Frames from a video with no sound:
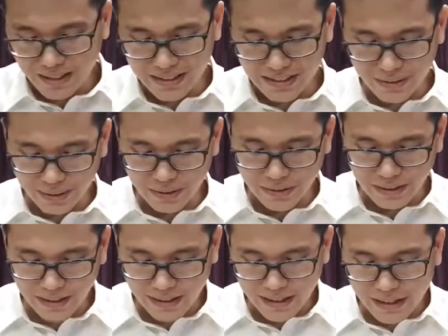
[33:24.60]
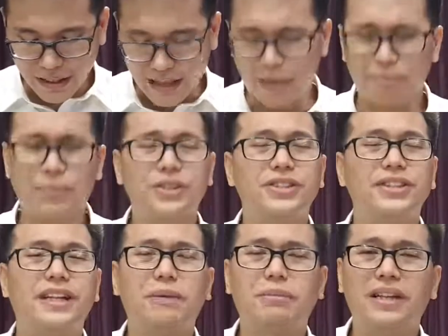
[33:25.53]
So, a
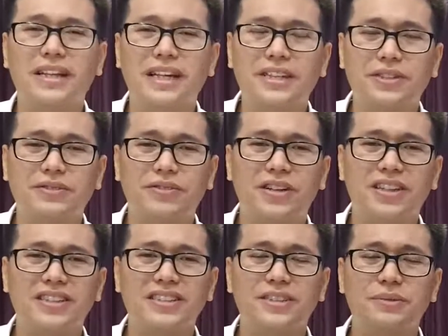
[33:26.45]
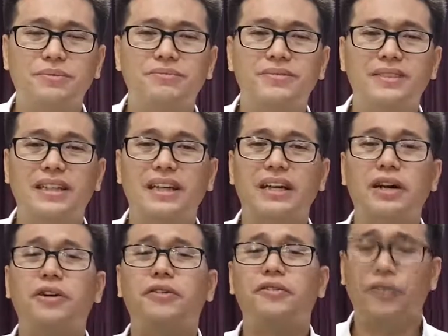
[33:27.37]
personal application for us
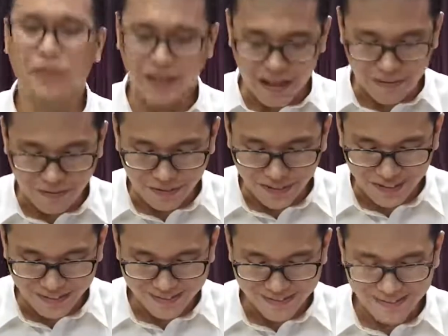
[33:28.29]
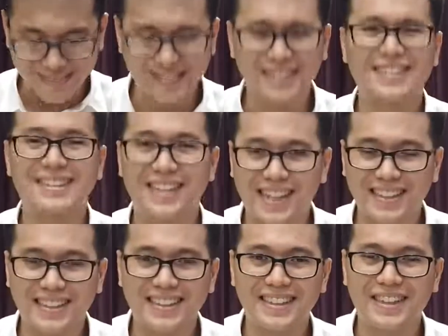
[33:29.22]
forever, God
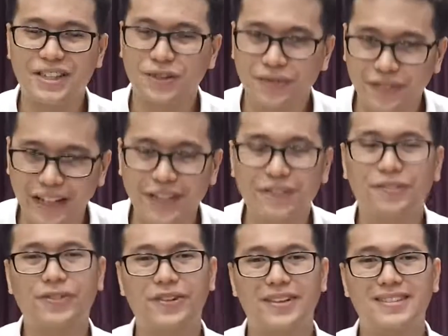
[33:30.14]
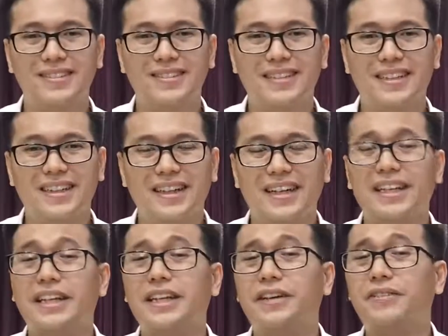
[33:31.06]
is faithful.
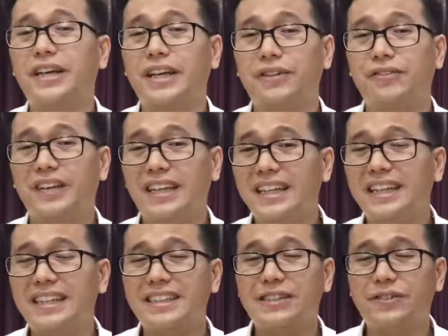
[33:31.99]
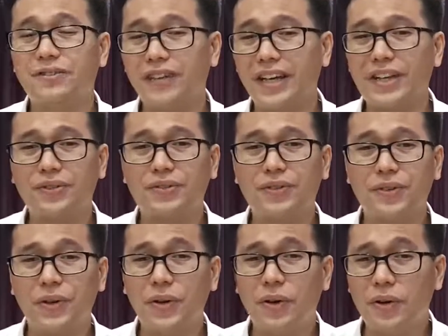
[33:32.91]
And he, if He is
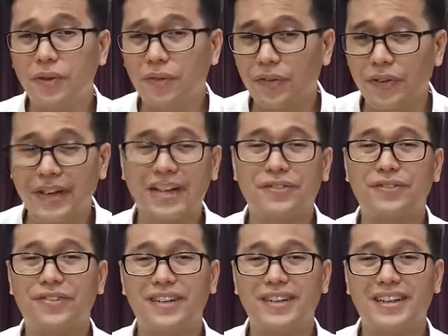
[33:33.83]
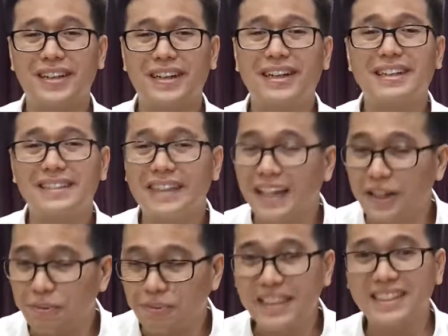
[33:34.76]
faithful forever, that
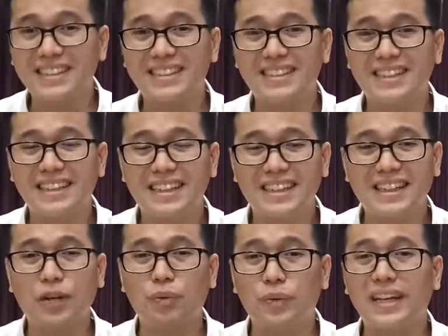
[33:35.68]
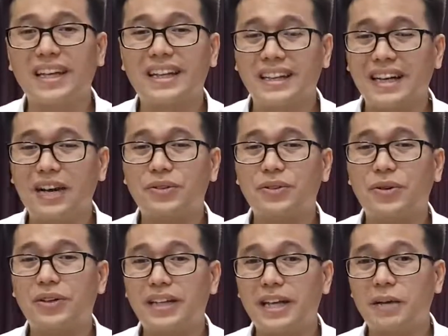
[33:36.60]
means that we can count
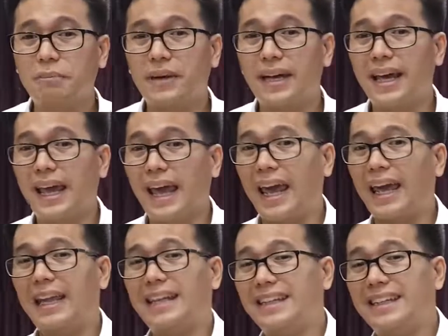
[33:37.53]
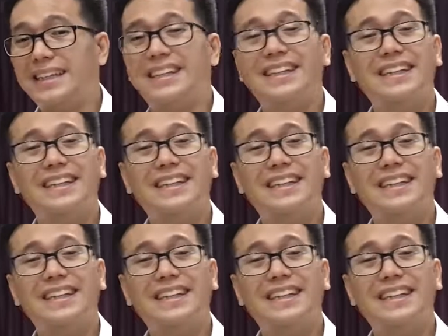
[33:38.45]
on Him any